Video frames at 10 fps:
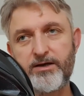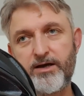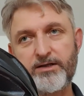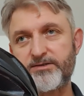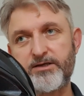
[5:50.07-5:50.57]

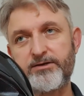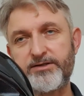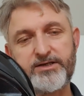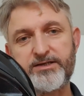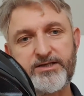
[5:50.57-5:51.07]
I'll tell you
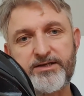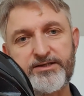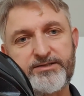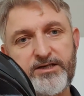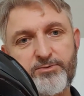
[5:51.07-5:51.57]
the exact
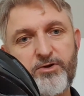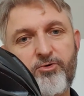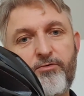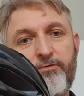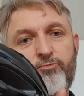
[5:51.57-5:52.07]
details when I
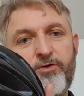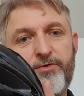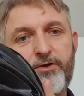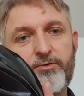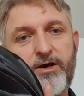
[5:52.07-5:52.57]

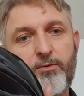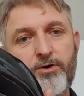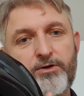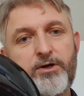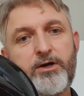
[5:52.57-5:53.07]
review that
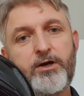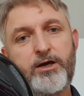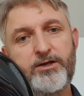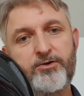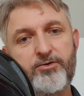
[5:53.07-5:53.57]
one
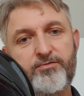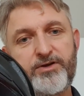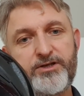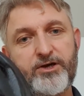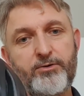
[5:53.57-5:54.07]
in another
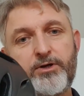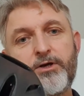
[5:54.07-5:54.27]
video.